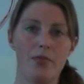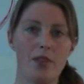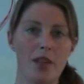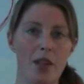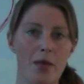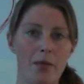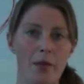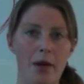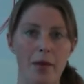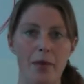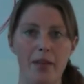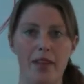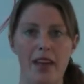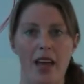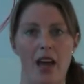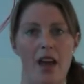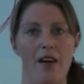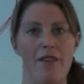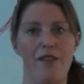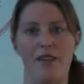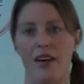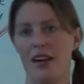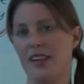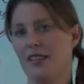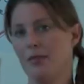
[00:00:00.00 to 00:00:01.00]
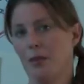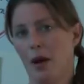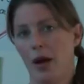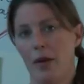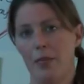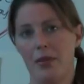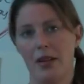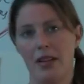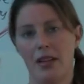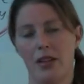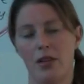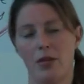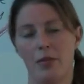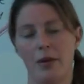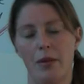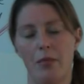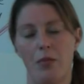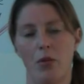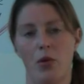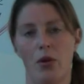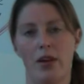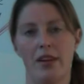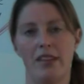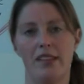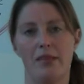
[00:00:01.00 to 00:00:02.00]
Maybe the airfares might be a little bit
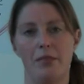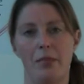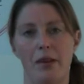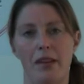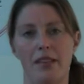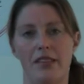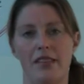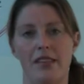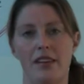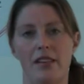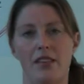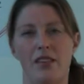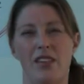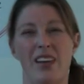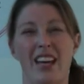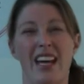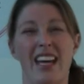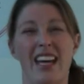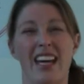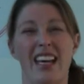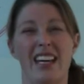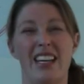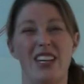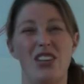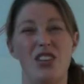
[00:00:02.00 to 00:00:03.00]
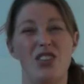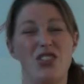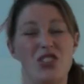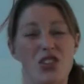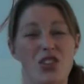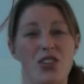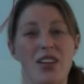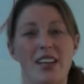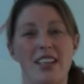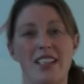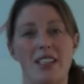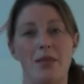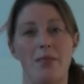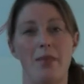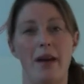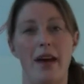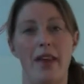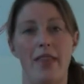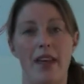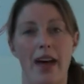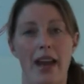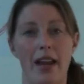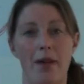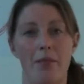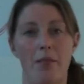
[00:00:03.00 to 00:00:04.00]
more expensive. You do need to bear
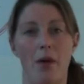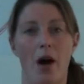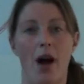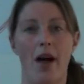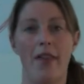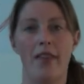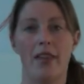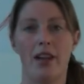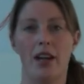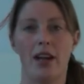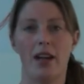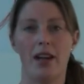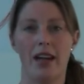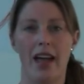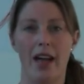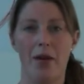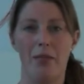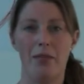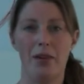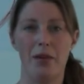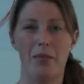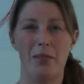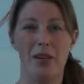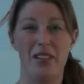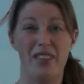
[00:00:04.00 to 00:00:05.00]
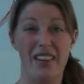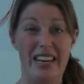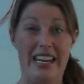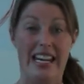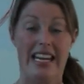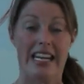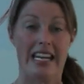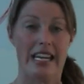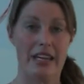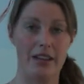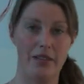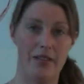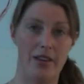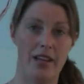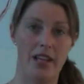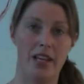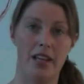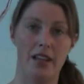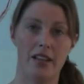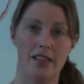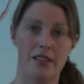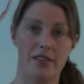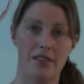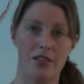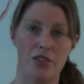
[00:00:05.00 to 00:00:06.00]
that in mind, that it can be a bit of an
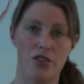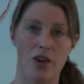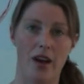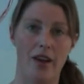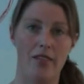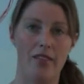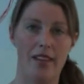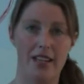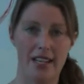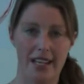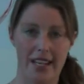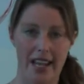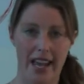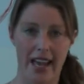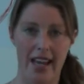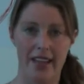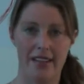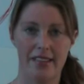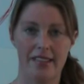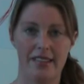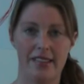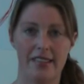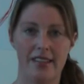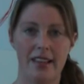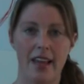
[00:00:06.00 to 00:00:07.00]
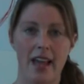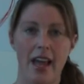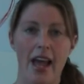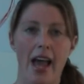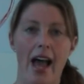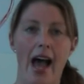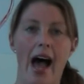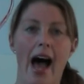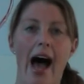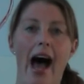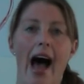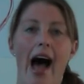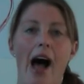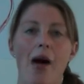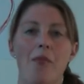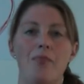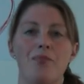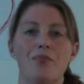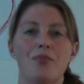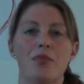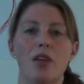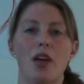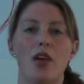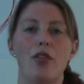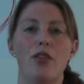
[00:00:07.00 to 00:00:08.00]
inconvenience for traveling guests.
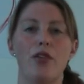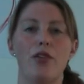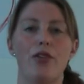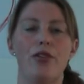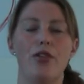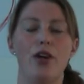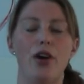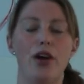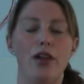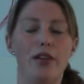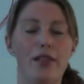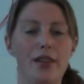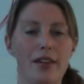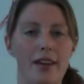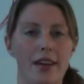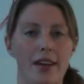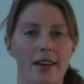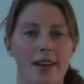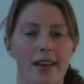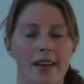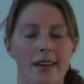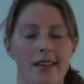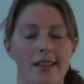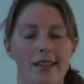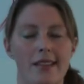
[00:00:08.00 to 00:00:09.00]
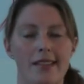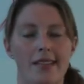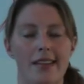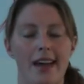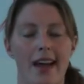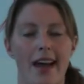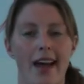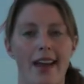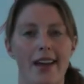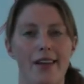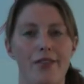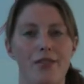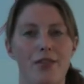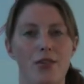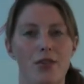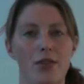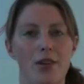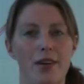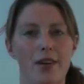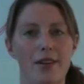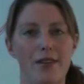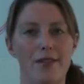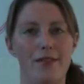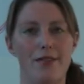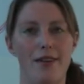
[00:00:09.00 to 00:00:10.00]
The third thing is, and if you're
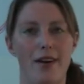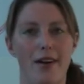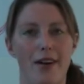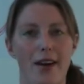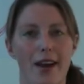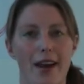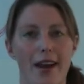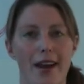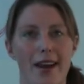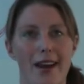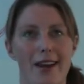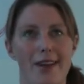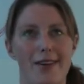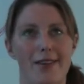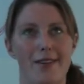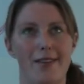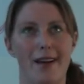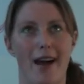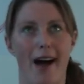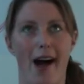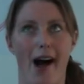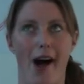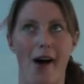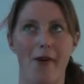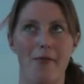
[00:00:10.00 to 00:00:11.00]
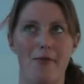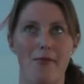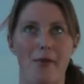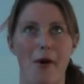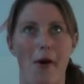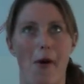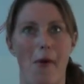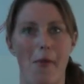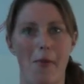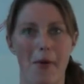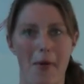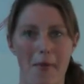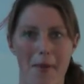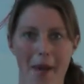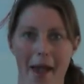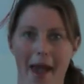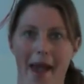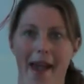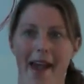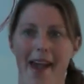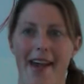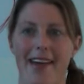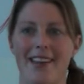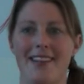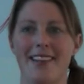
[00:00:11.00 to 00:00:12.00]
not a very well
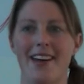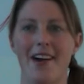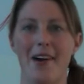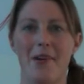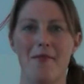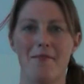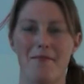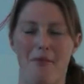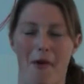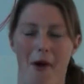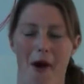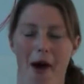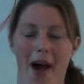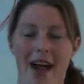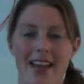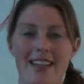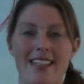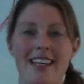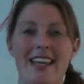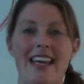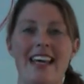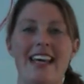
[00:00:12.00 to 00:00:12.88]
prepared bride,